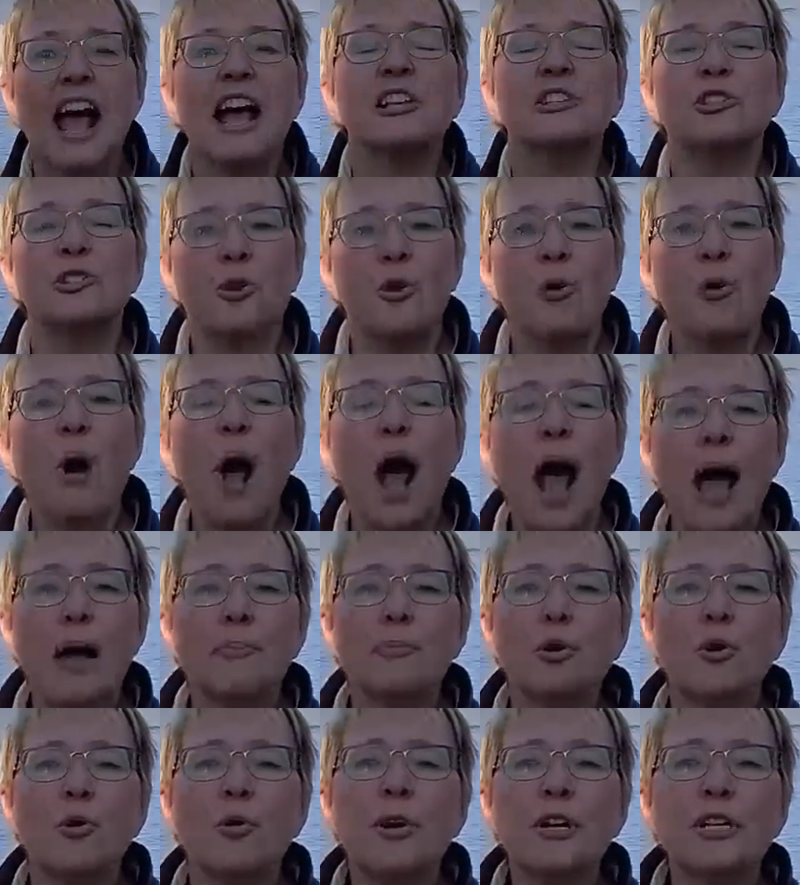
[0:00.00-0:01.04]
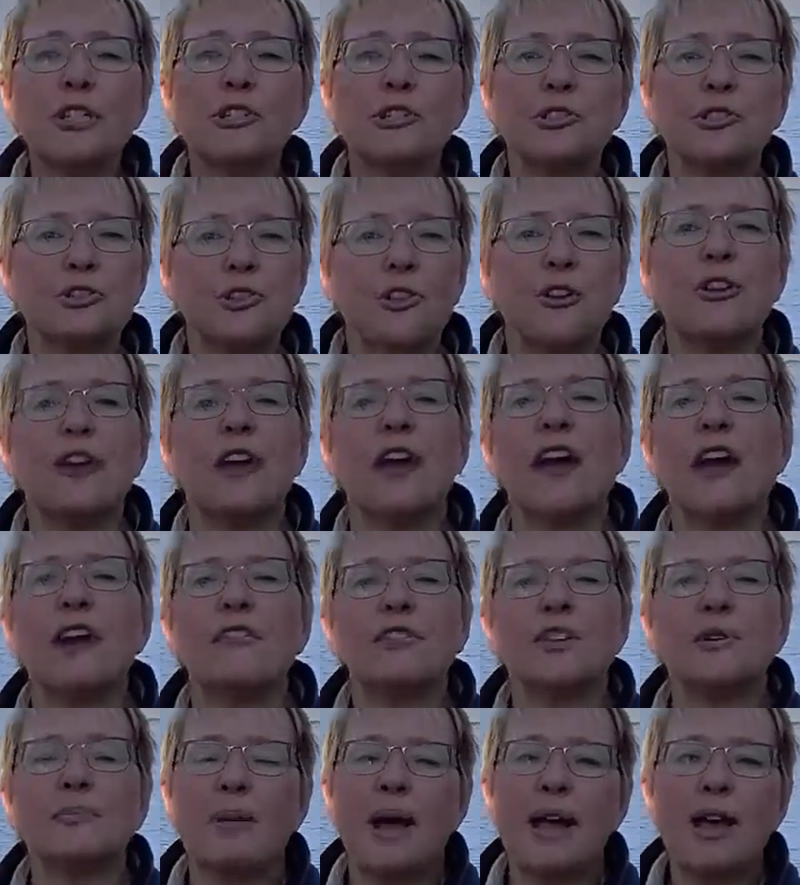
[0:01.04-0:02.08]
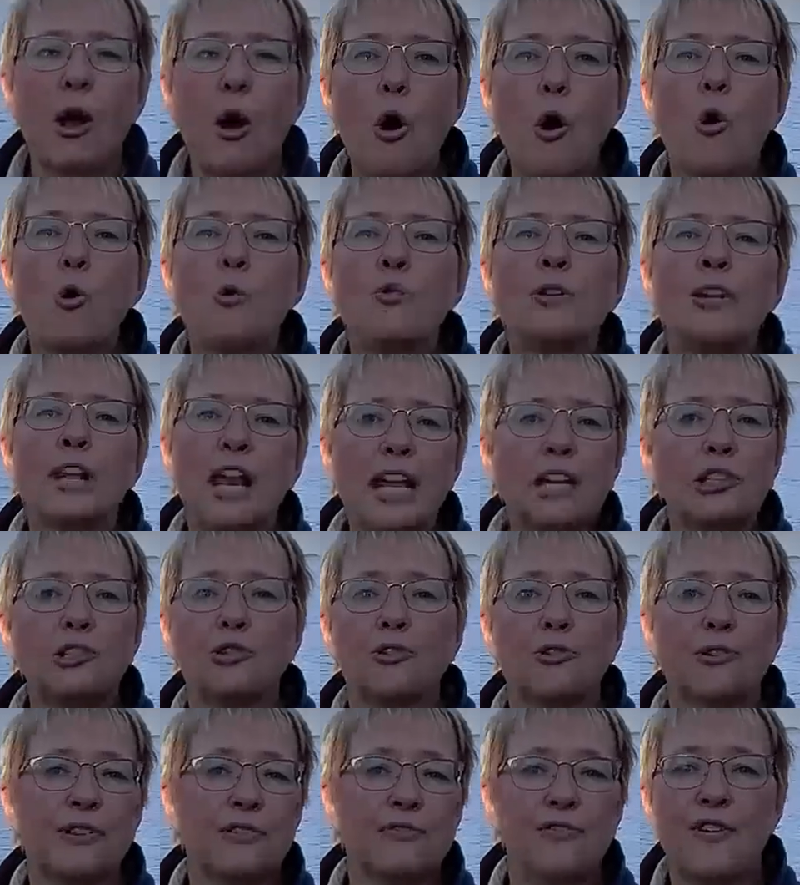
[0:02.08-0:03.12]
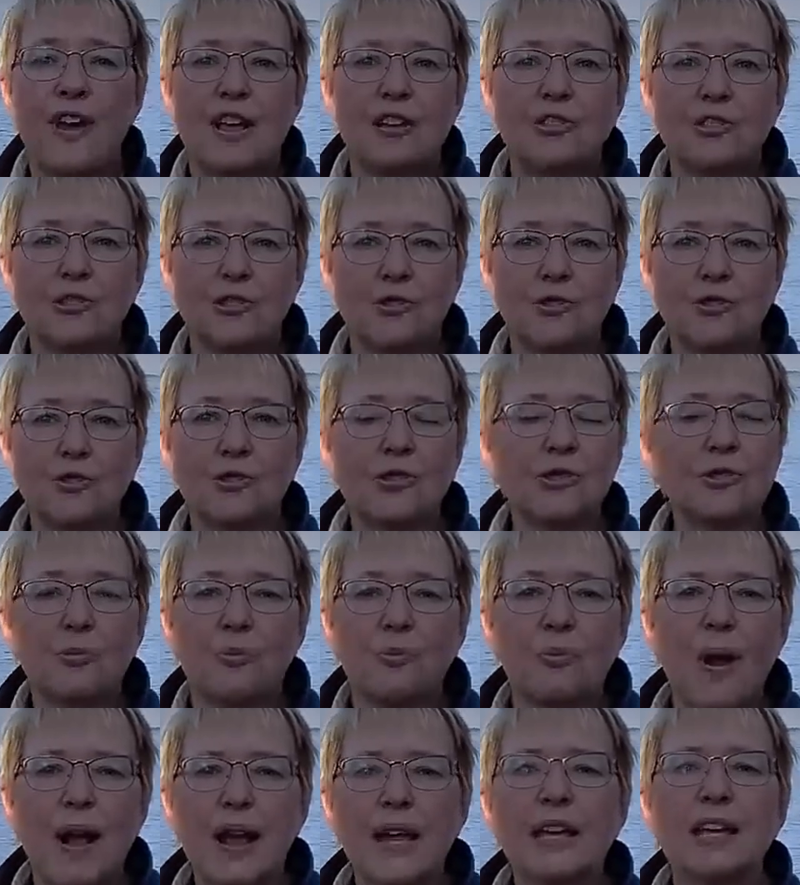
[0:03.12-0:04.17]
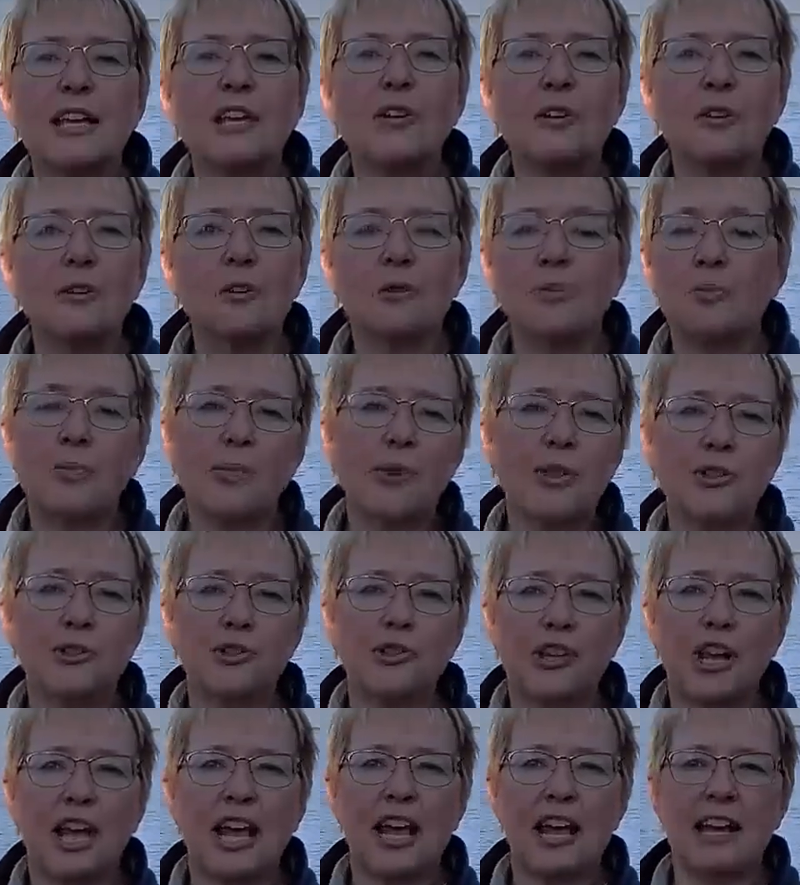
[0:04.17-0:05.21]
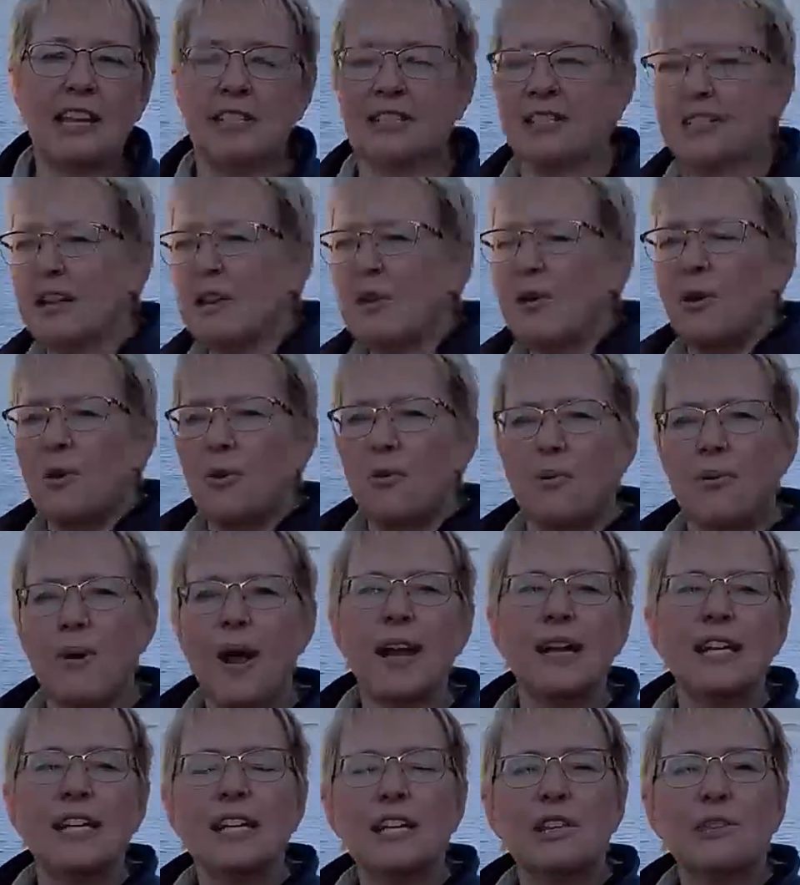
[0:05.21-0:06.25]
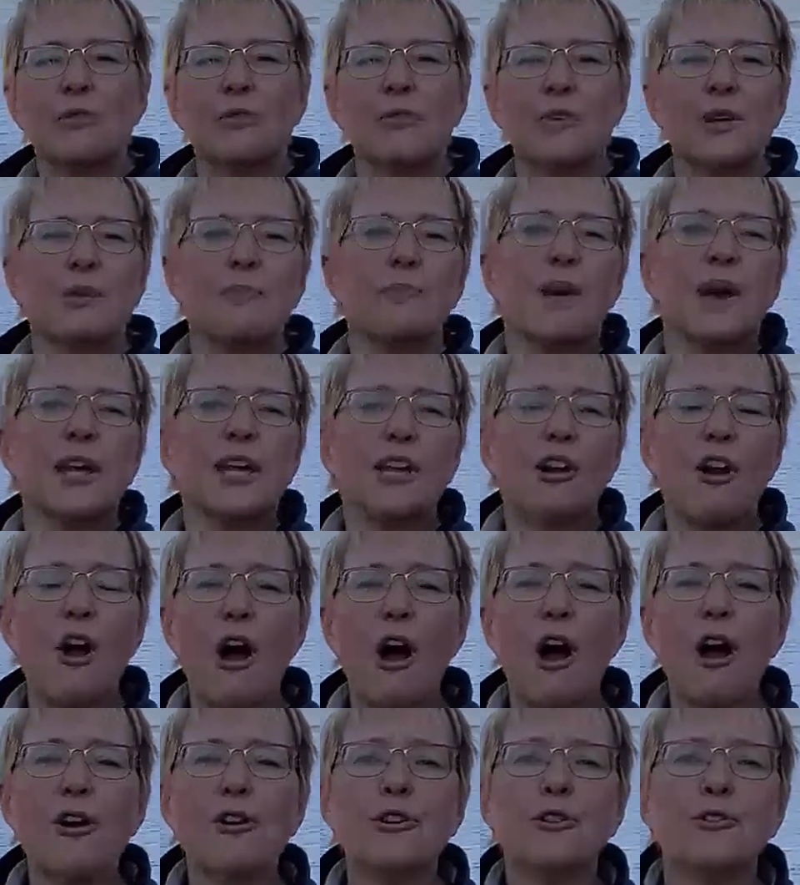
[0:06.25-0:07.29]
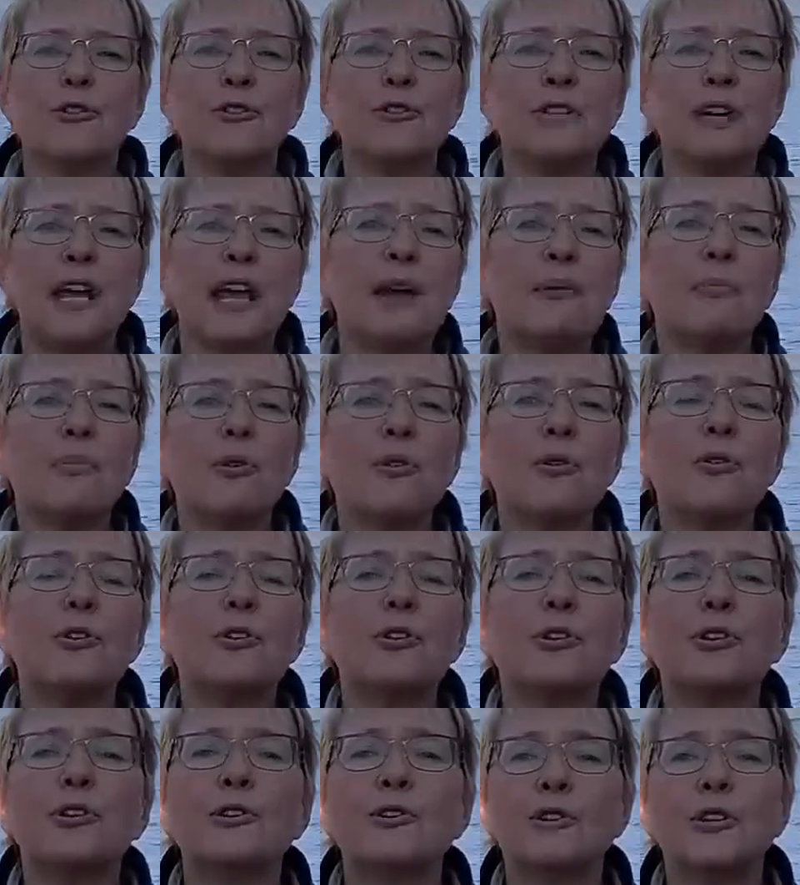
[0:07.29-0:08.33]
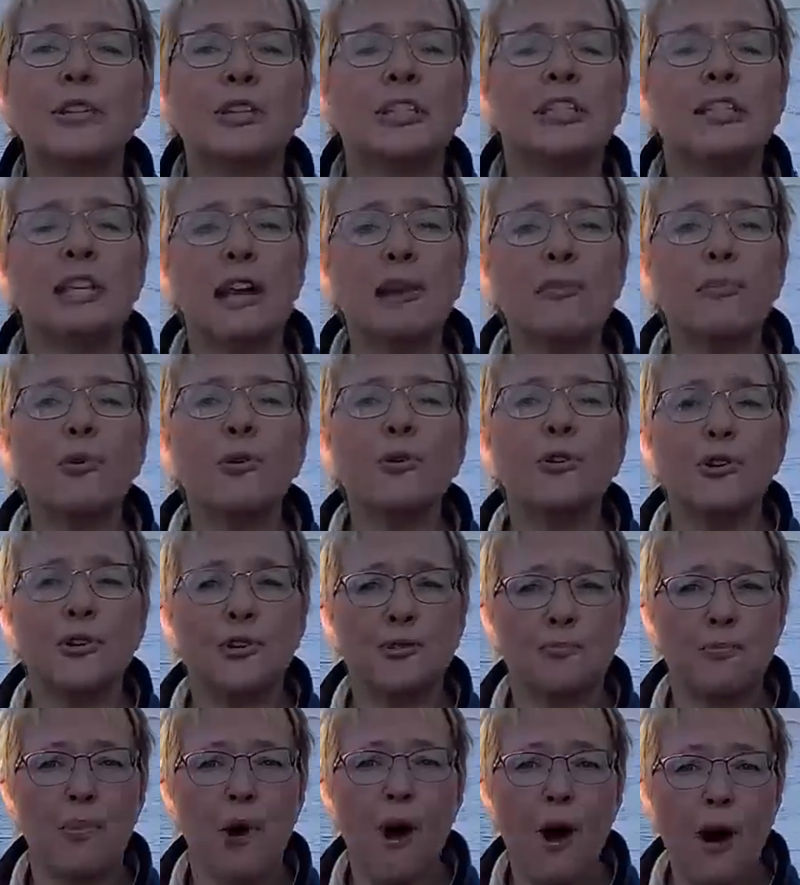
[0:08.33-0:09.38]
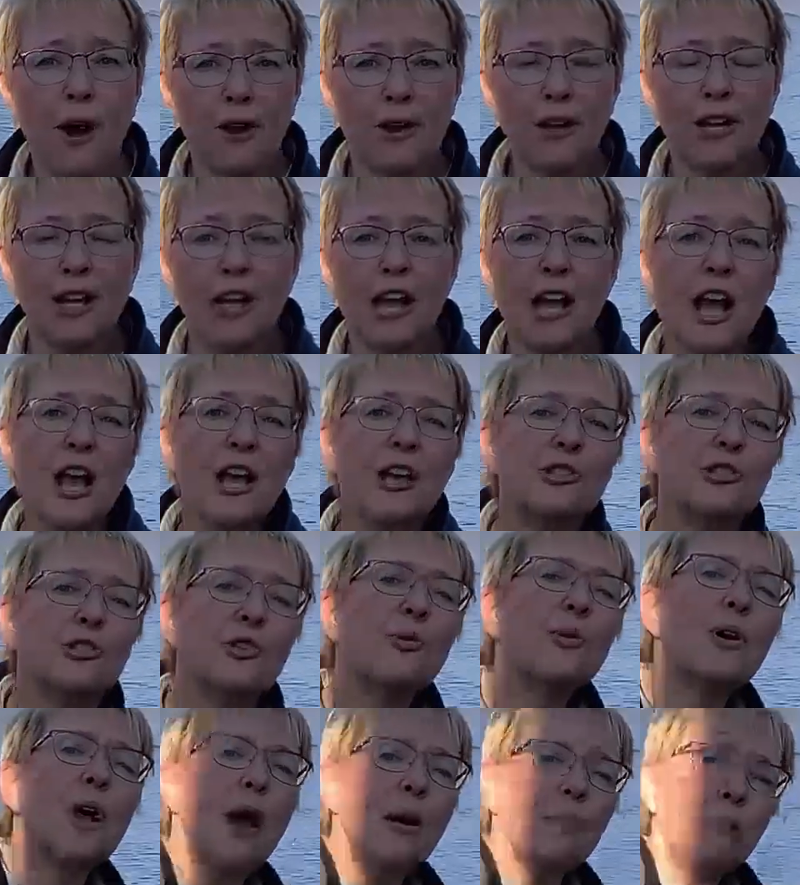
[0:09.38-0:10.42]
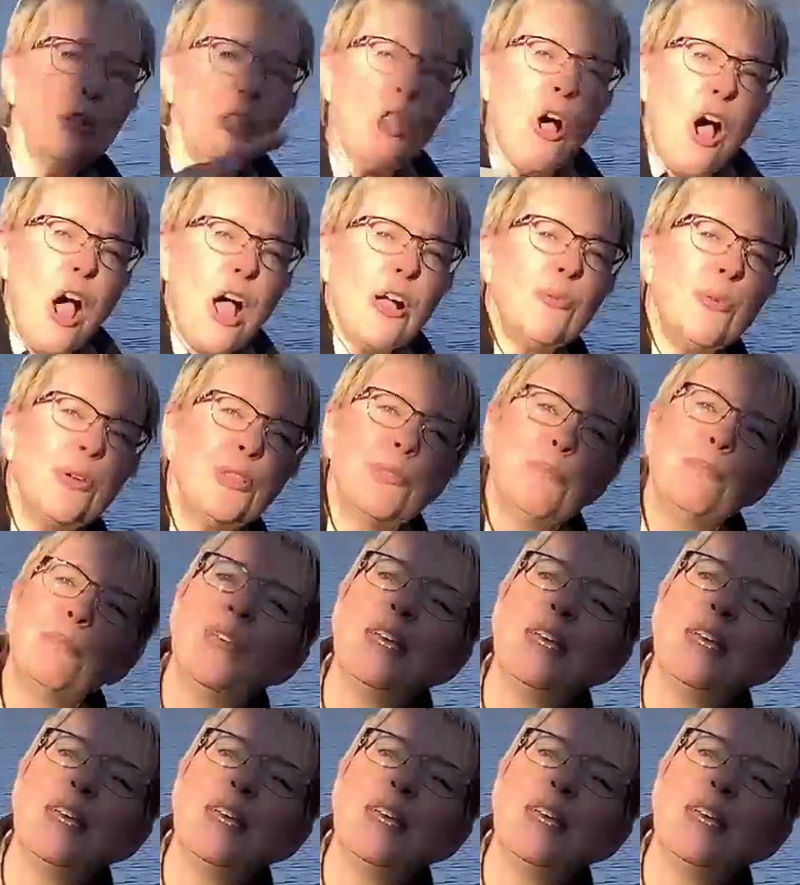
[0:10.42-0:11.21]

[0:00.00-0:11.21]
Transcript: So I'm going to start having my own nature adventures right here with Chan, right either in my yard or neighborhood or in a neighborhood park. So come along with